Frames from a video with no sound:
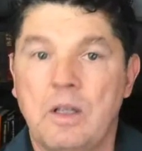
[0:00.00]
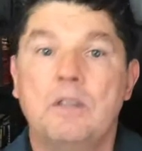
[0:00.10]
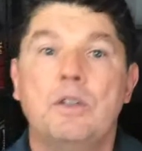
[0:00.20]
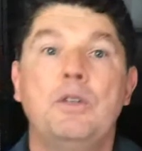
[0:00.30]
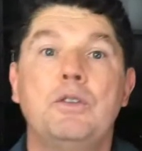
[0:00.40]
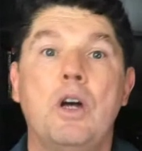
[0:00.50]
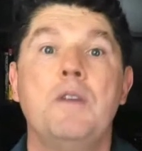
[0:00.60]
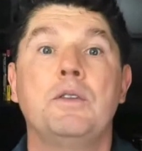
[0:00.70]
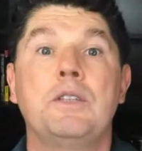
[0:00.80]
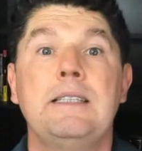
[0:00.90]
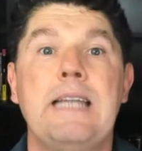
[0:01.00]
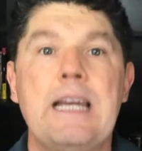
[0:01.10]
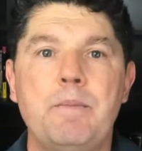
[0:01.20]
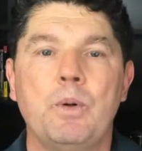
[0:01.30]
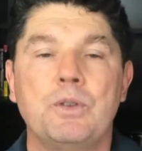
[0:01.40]
So you saw in those
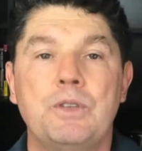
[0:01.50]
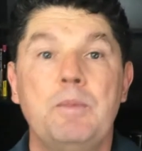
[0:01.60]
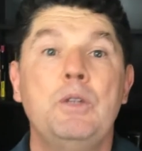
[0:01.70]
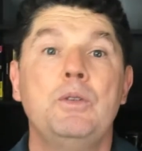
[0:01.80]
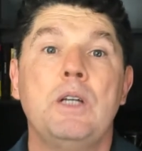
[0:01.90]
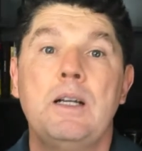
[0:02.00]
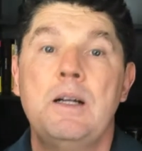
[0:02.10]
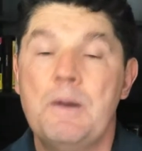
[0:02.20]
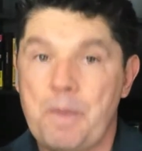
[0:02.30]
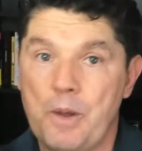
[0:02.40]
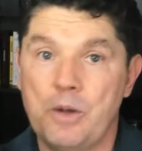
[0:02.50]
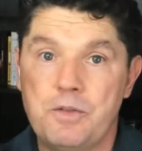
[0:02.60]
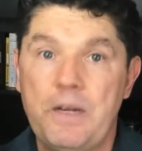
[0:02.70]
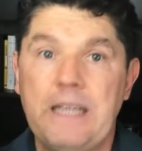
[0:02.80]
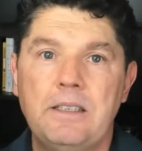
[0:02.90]
examples of using those
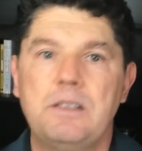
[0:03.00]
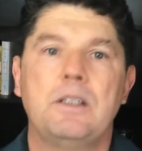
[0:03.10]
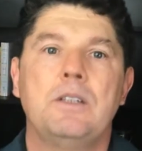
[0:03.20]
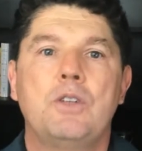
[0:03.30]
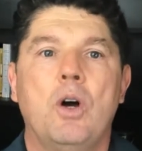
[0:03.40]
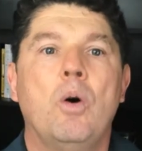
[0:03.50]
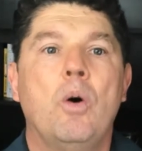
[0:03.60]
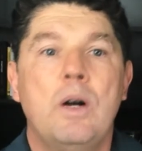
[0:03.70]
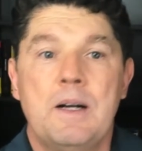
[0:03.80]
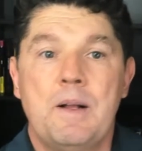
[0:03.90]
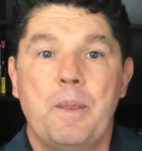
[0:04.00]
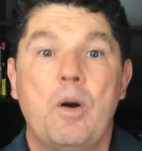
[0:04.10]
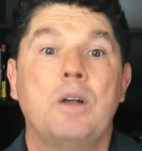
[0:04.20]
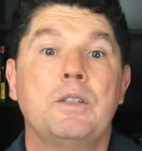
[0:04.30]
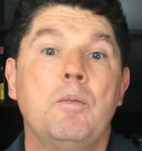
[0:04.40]
faces. So there
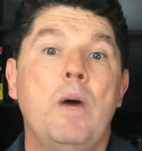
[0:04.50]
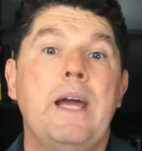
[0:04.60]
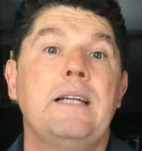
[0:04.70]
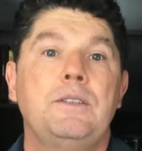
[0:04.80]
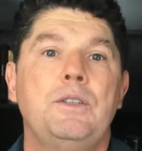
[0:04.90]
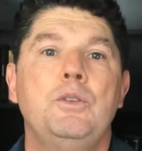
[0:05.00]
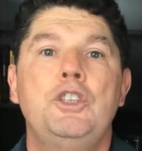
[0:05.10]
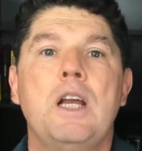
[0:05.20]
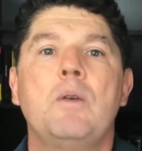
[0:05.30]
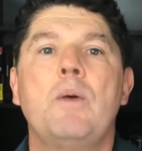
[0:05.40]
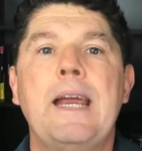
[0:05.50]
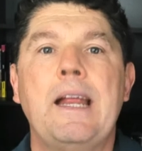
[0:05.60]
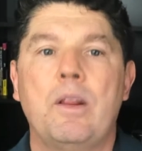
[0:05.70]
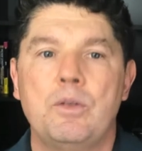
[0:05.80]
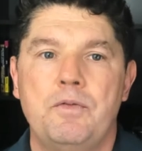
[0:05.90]
are some ways to
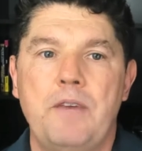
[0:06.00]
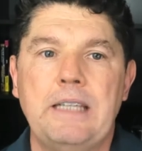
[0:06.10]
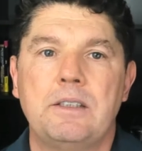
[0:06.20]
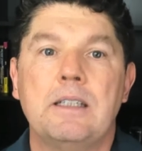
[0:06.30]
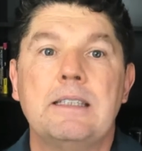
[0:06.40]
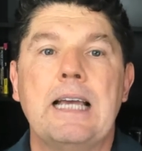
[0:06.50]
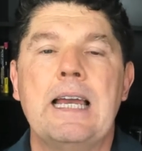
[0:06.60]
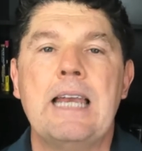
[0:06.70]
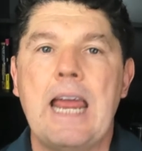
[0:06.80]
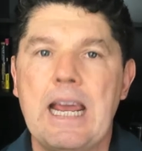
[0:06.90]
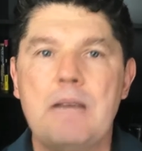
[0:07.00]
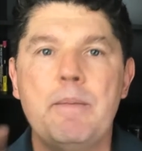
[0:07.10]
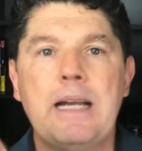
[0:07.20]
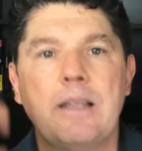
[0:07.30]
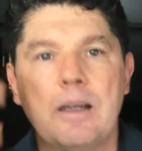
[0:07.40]
generate those faces and
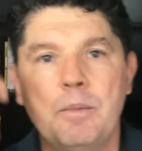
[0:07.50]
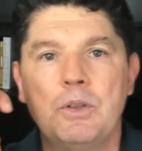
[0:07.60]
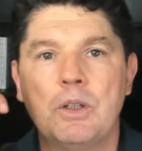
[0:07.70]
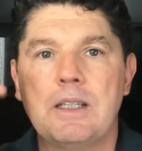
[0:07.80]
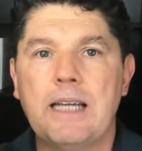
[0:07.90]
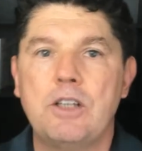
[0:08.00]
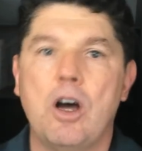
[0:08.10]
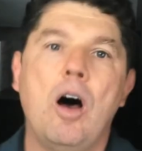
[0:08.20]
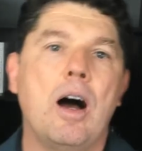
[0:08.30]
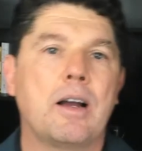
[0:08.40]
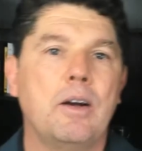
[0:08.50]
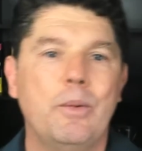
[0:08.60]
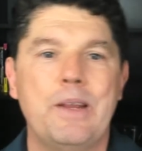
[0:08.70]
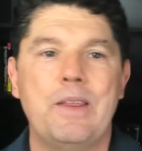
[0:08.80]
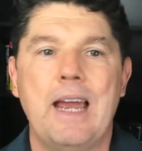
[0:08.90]
animate them so that they talk
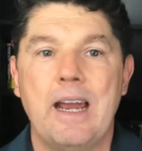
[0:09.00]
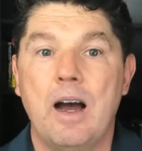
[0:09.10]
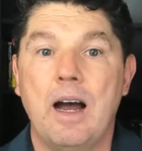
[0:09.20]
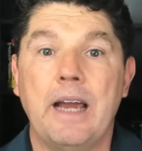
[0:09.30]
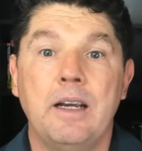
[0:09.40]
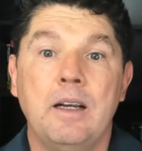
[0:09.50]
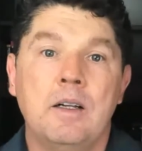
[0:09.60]
with AI.